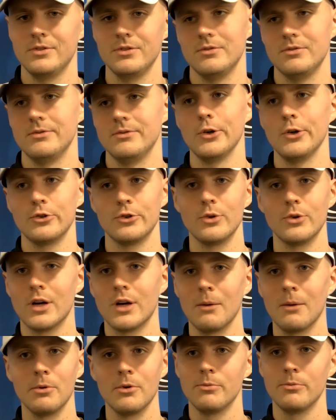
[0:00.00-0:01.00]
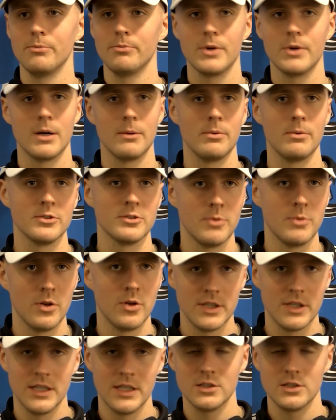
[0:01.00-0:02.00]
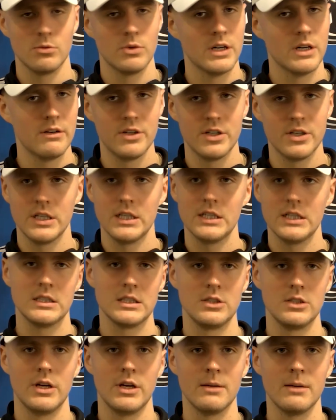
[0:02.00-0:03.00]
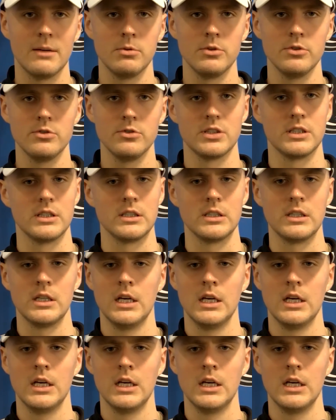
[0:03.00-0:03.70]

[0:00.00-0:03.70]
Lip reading: don't do a couple of small things or whatever it is, and you end up losing.